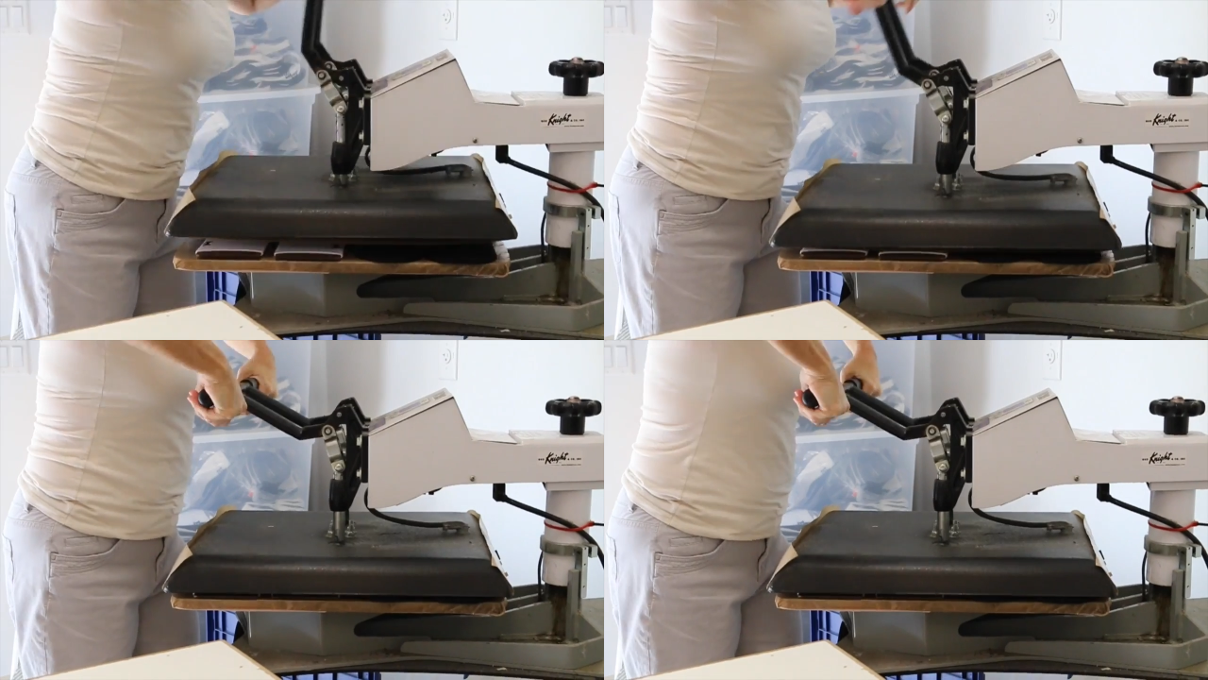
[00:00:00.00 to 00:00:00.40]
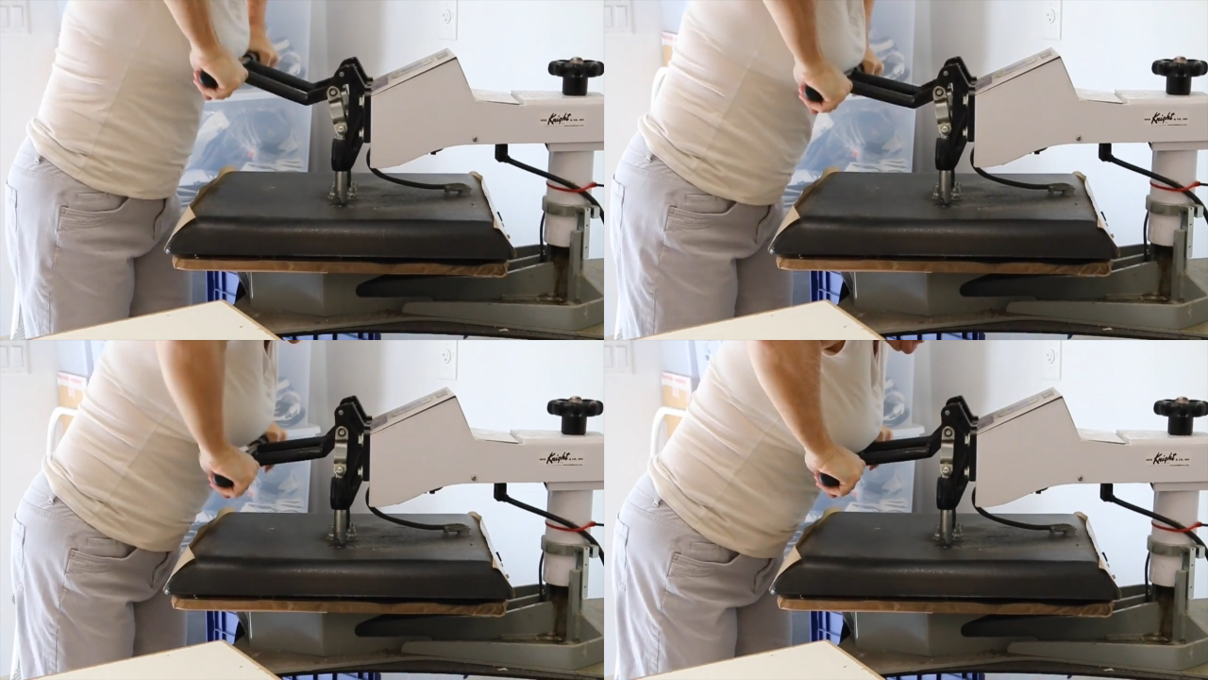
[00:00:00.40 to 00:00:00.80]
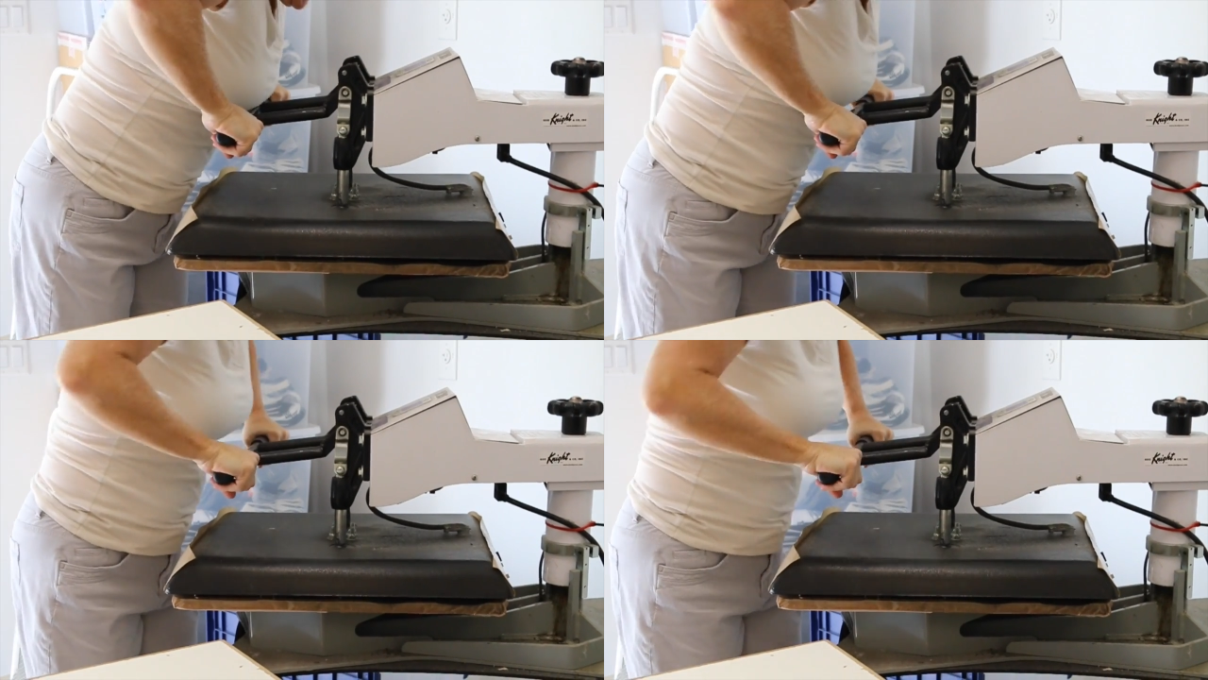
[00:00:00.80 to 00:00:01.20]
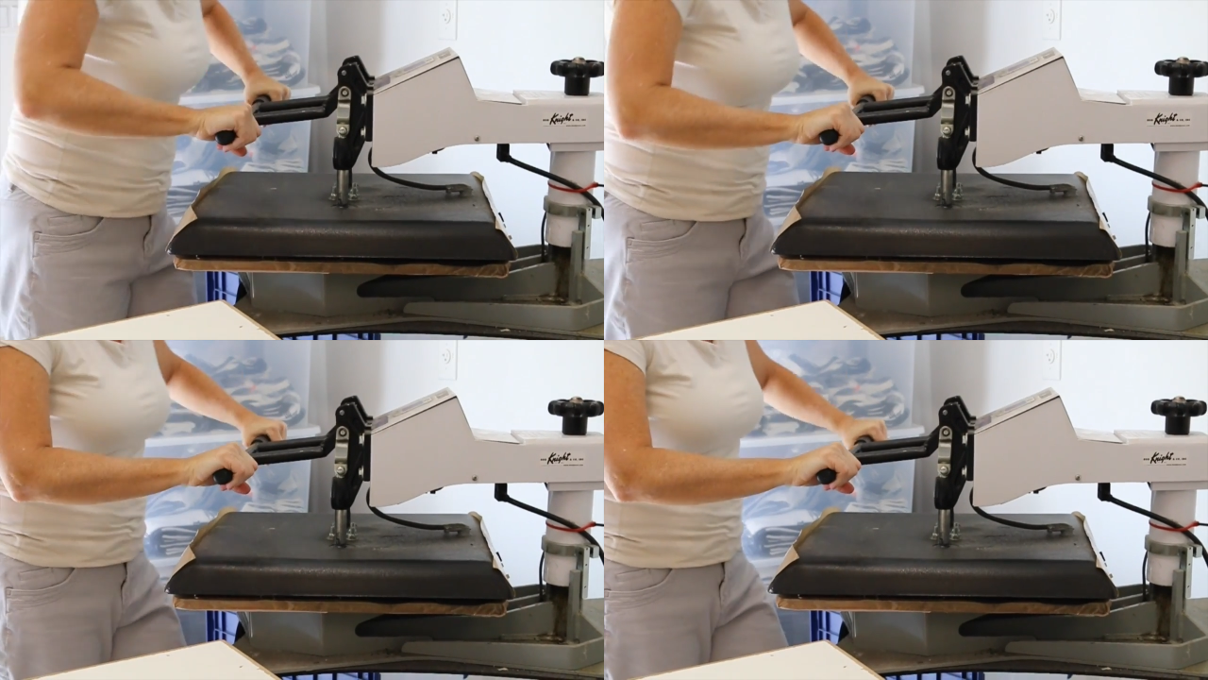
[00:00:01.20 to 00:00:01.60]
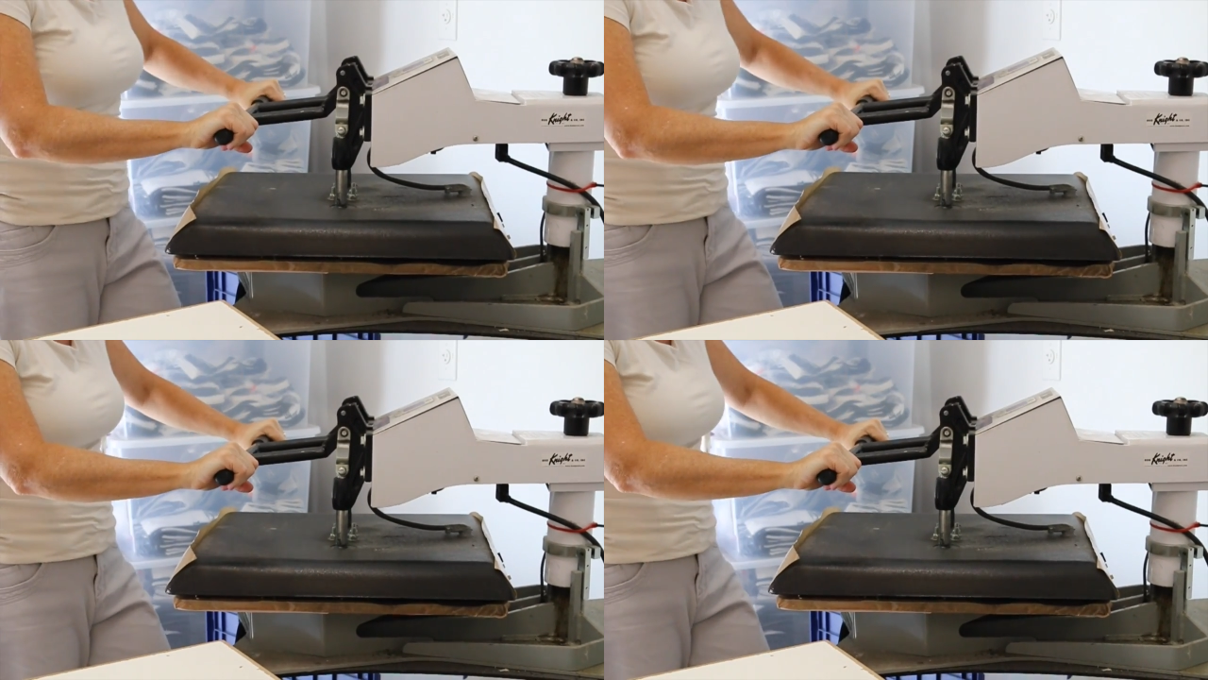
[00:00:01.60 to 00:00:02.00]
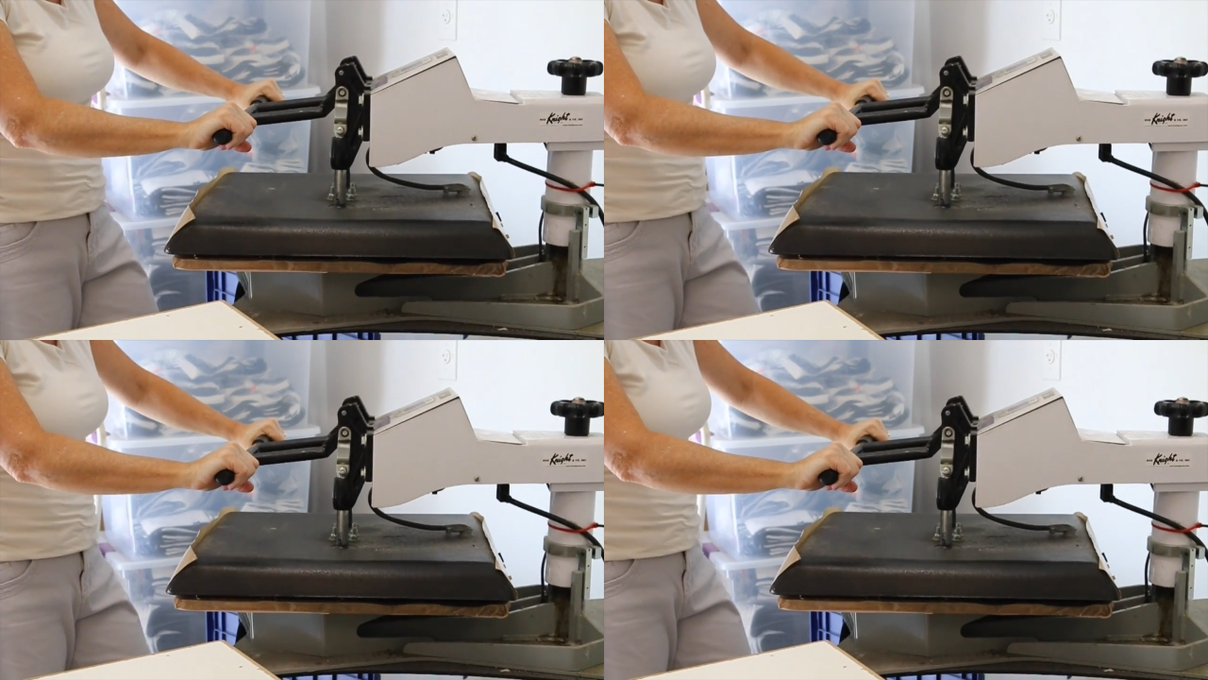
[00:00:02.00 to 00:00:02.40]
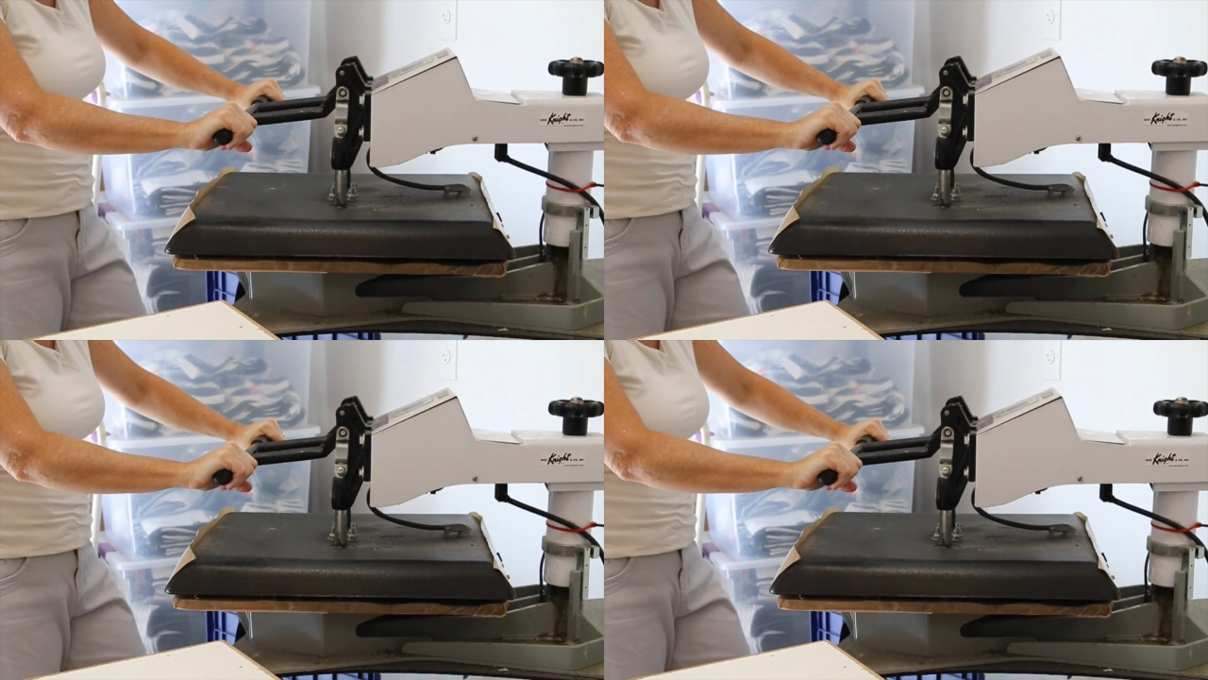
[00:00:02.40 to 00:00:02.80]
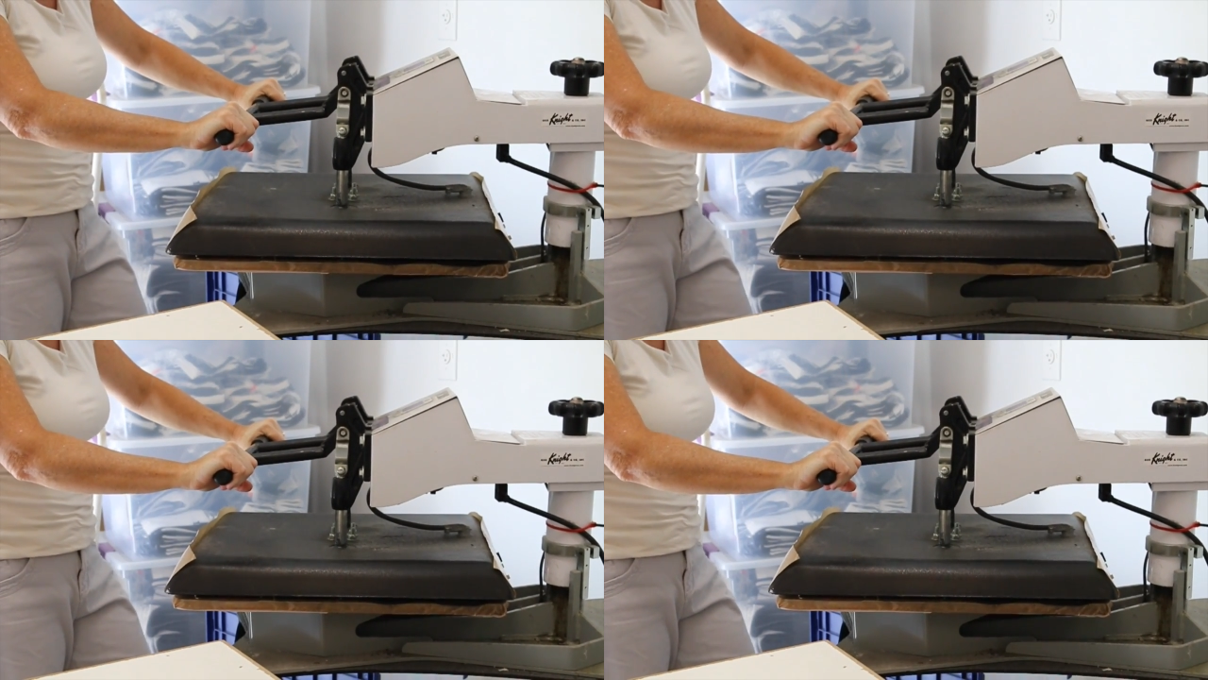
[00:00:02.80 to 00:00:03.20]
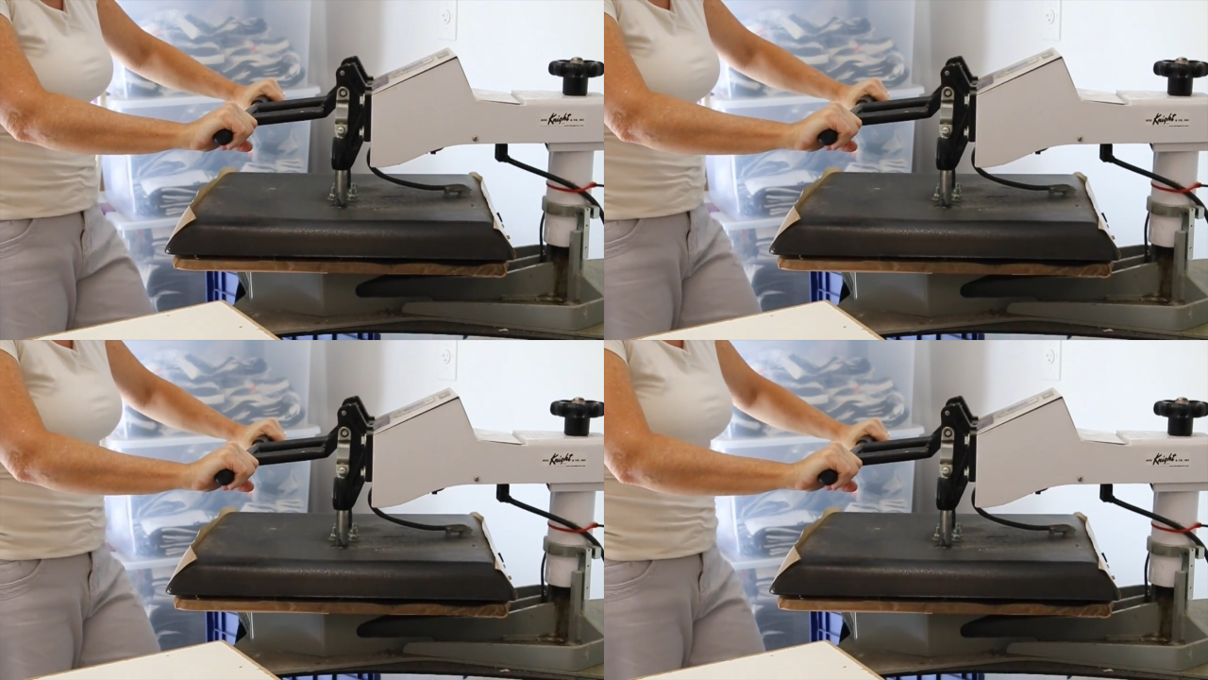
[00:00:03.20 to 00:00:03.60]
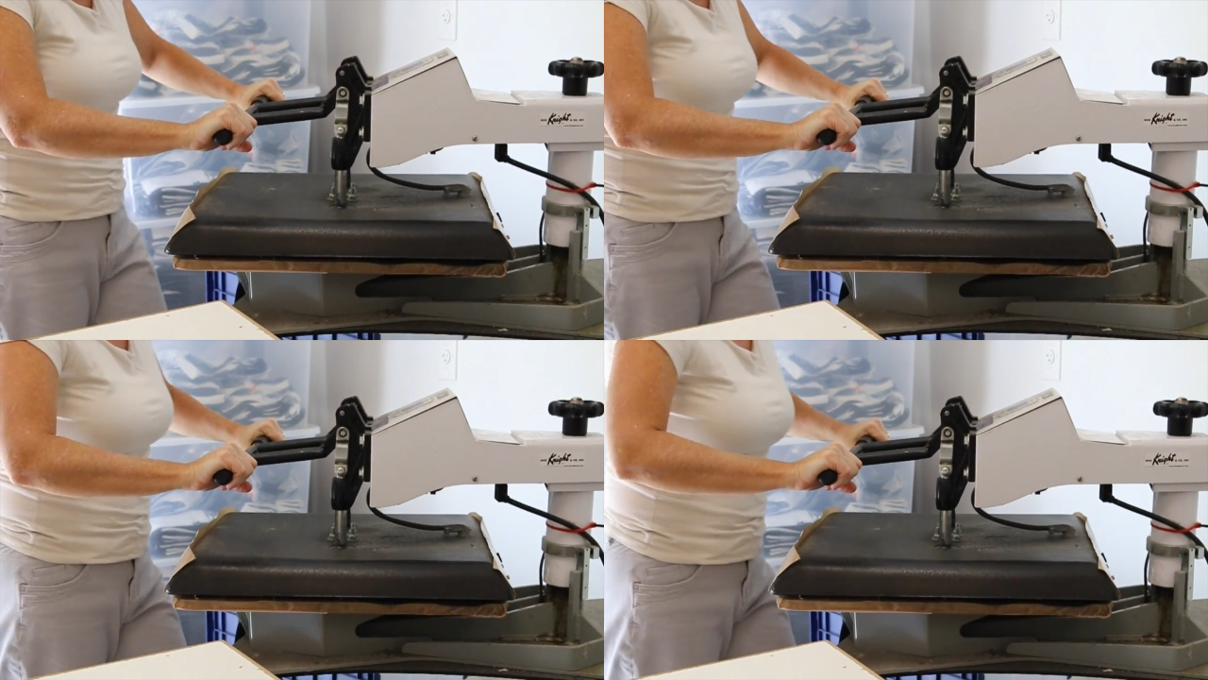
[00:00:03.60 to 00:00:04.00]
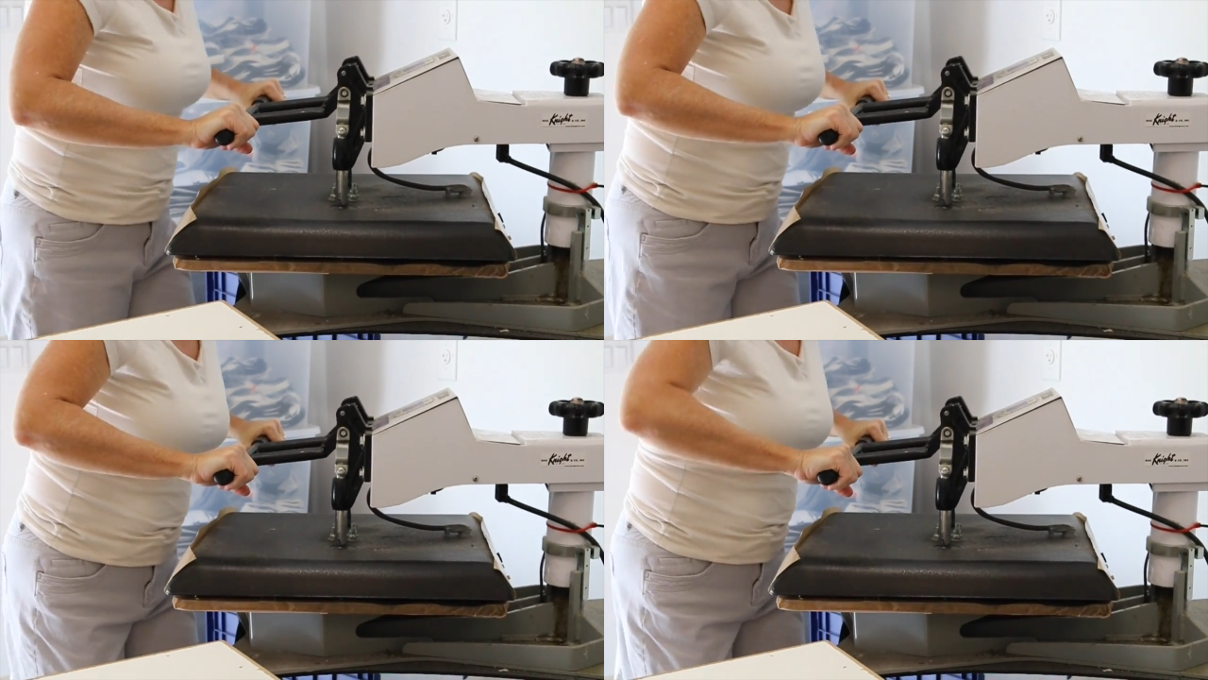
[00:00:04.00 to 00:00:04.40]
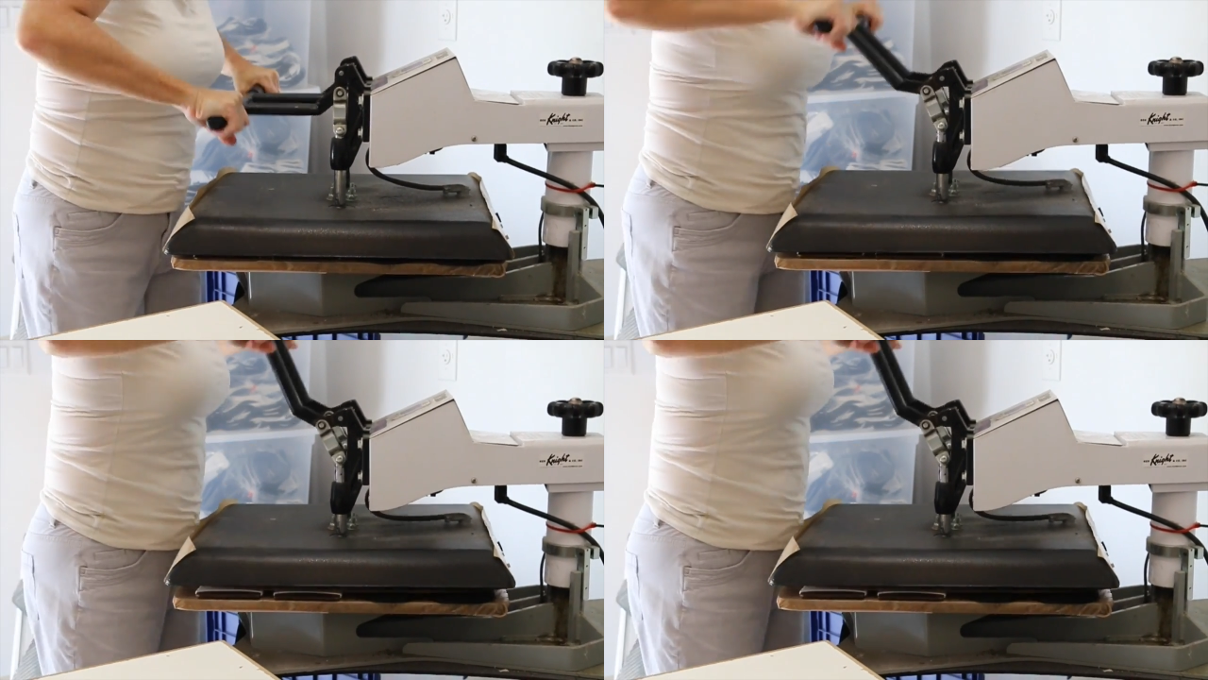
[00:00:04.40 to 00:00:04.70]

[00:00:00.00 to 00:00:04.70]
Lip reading: (no speaker visible)